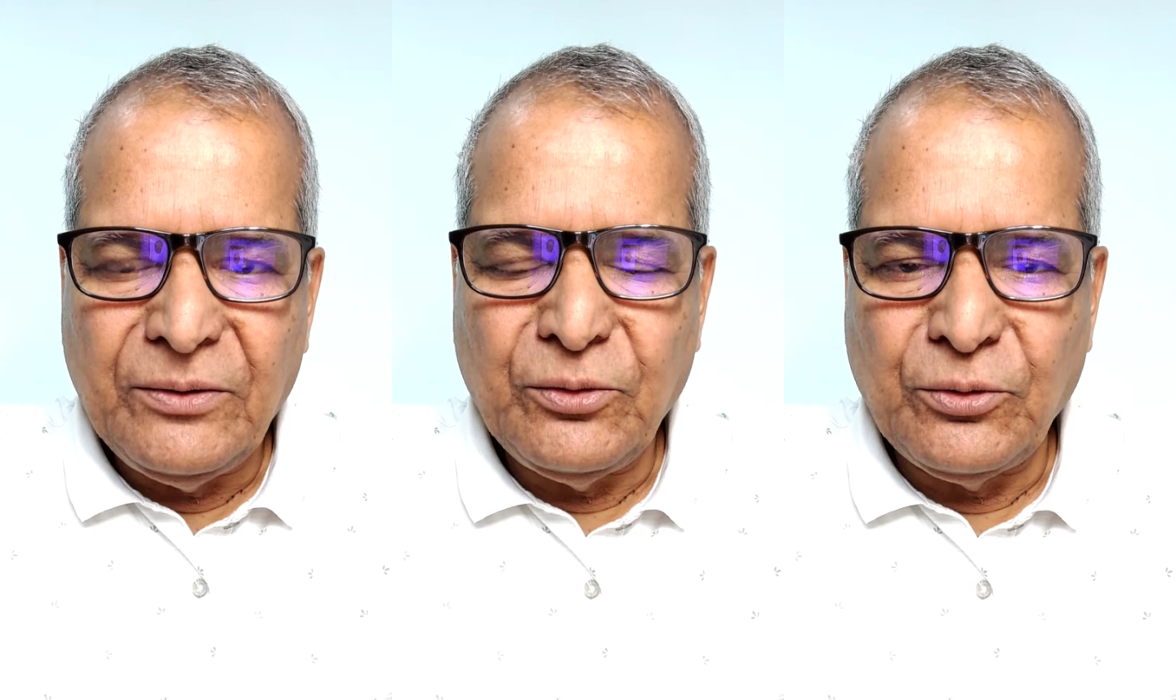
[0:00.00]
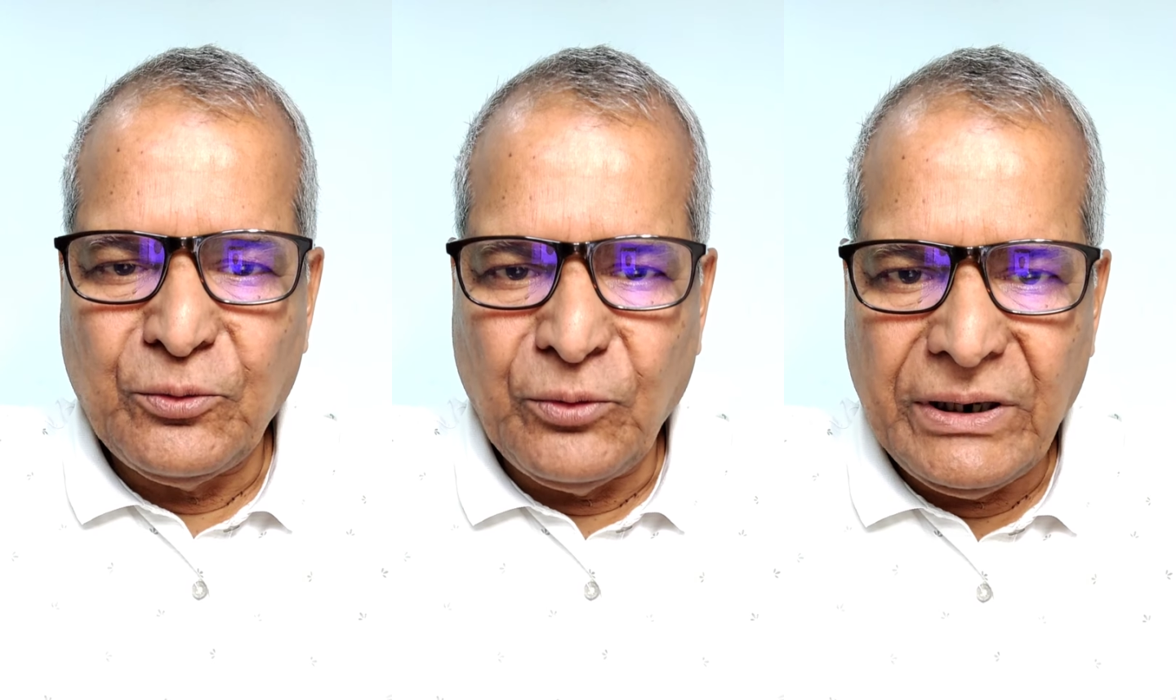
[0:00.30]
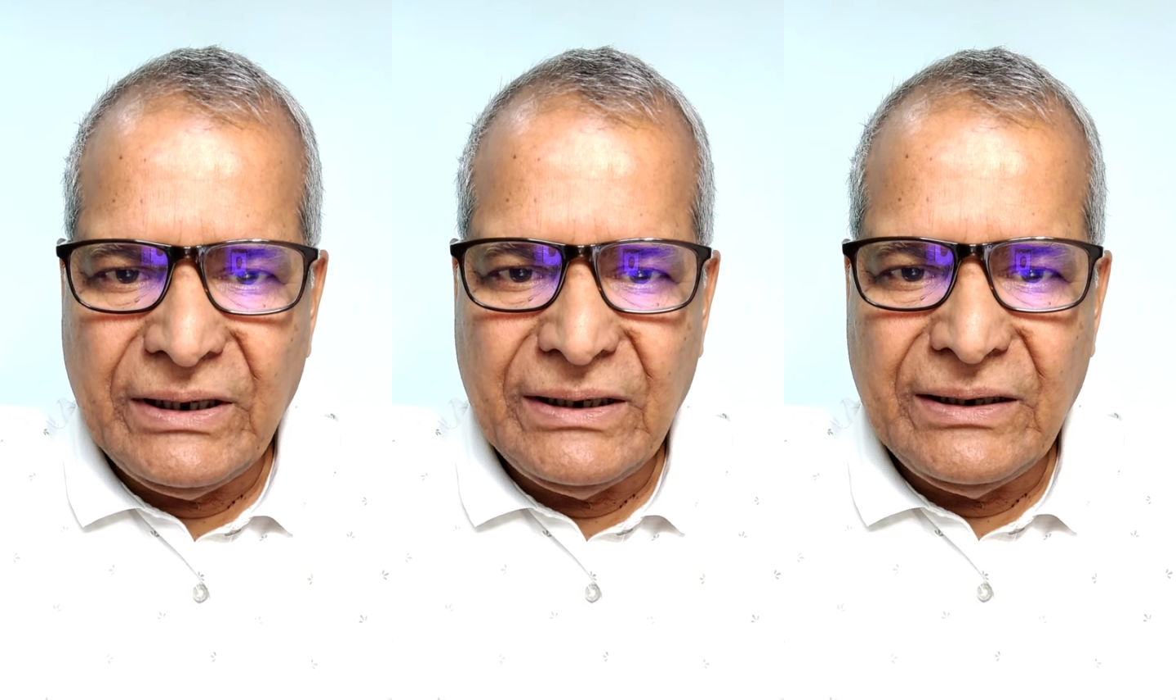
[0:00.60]
So
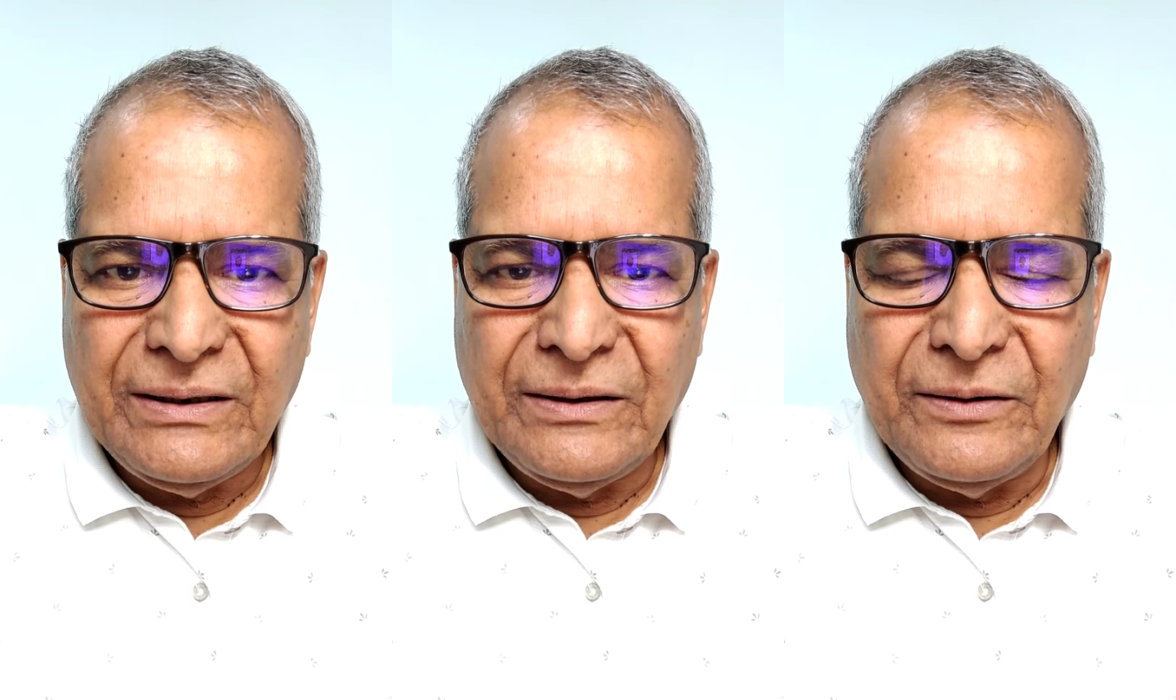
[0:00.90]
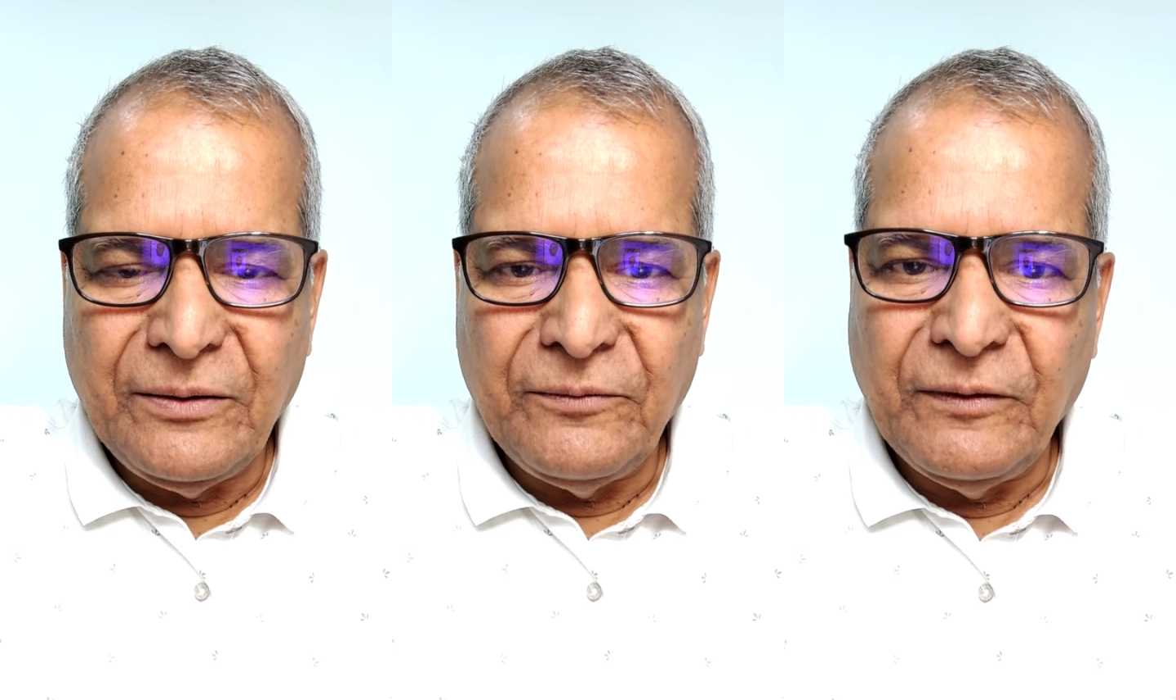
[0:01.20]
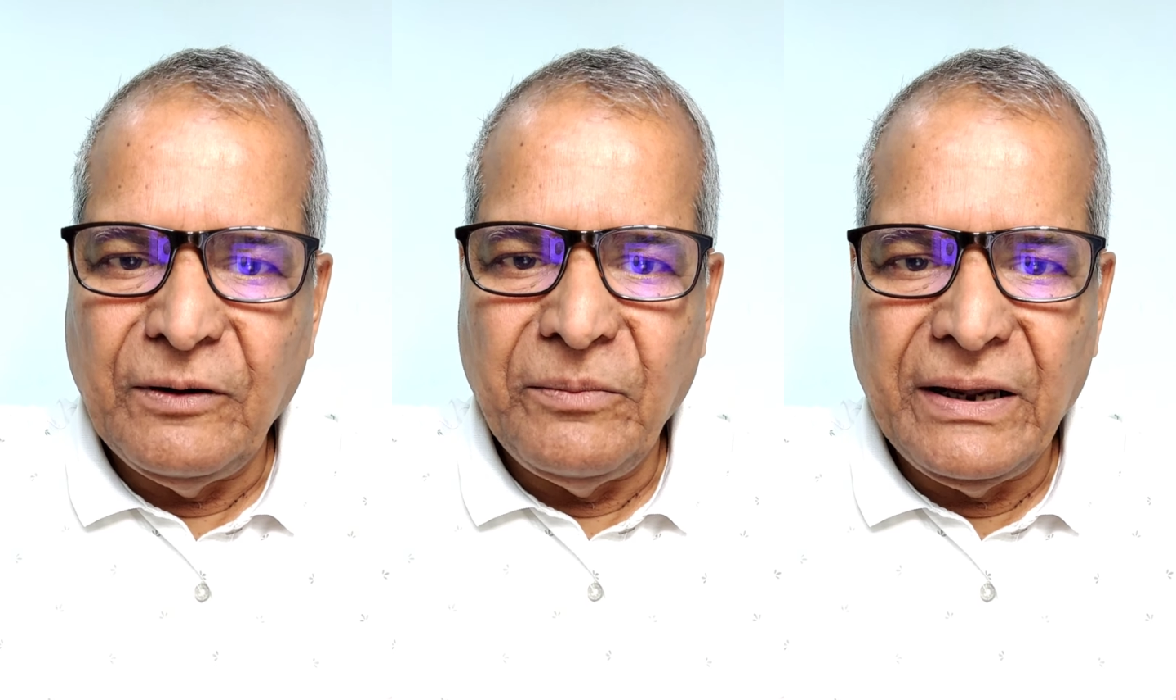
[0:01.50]
today
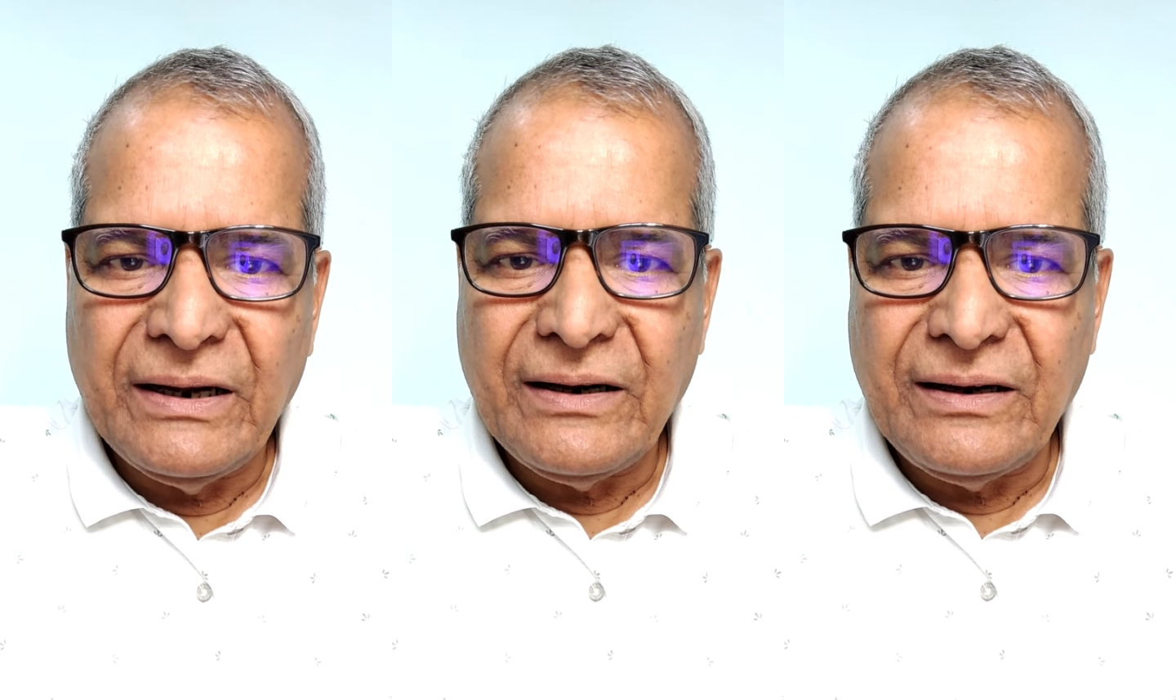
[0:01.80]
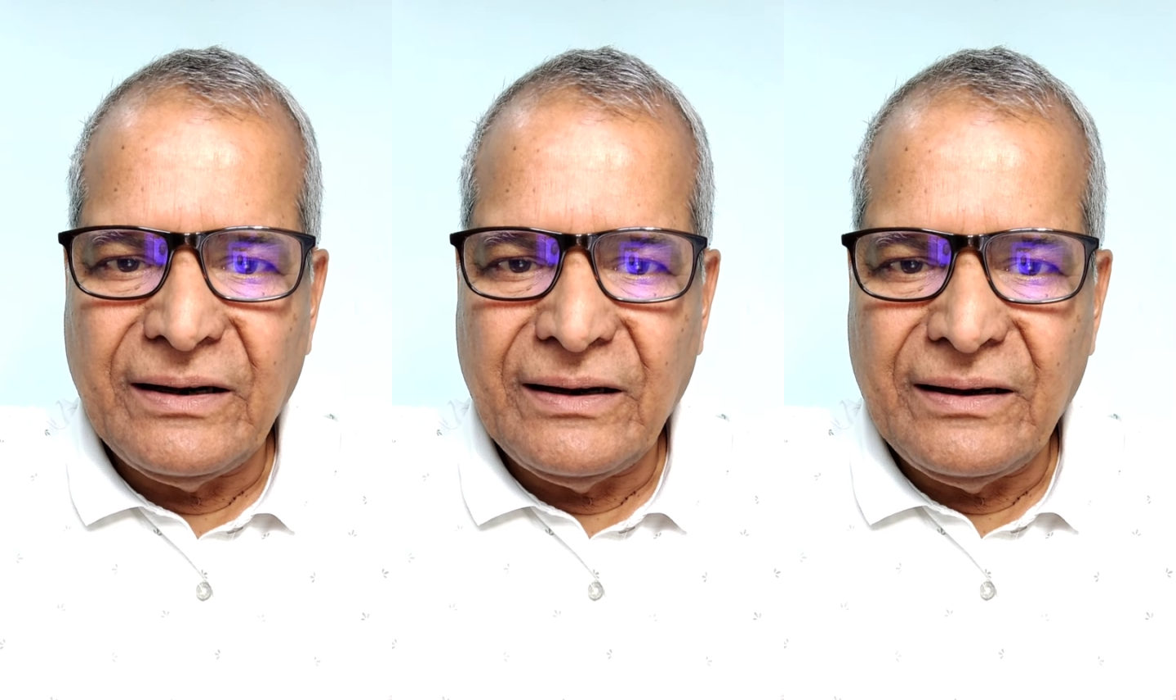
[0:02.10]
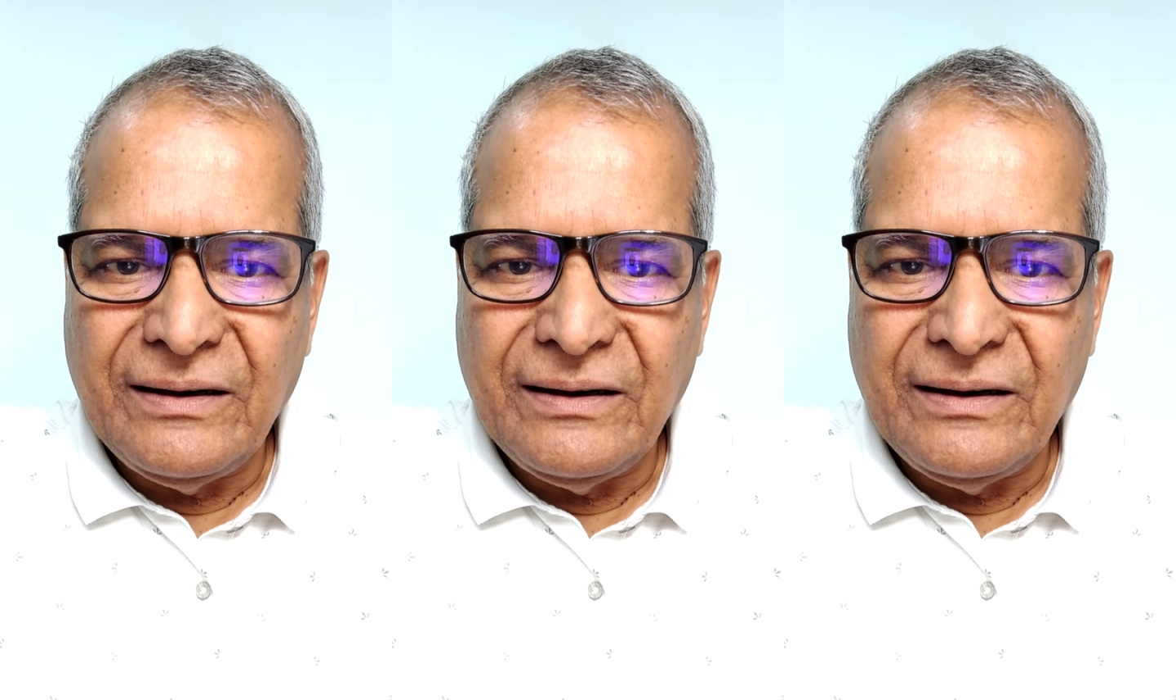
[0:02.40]
we will make